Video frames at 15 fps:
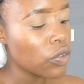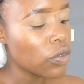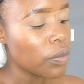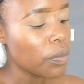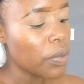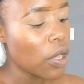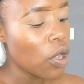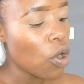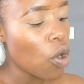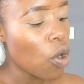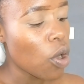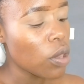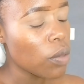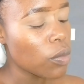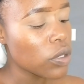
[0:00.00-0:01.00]
It will be
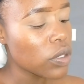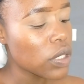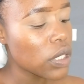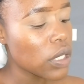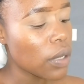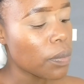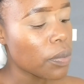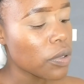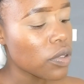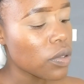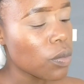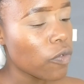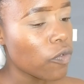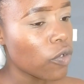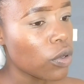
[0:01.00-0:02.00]
almost
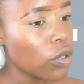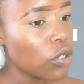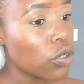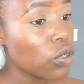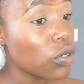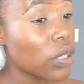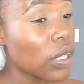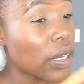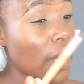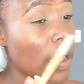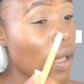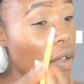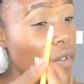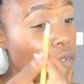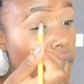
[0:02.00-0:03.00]
impossible for you to know that I
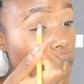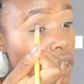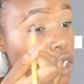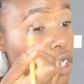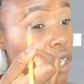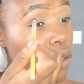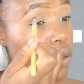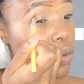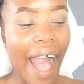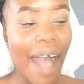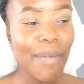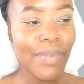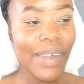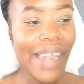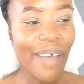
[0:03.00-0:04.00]
have eyeshadow.
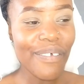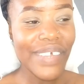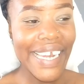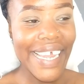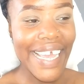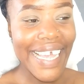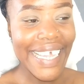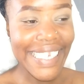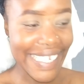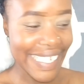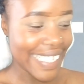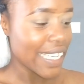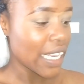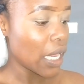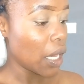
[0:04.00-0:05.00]
I'm loving
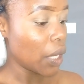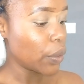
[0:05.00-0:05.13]
it!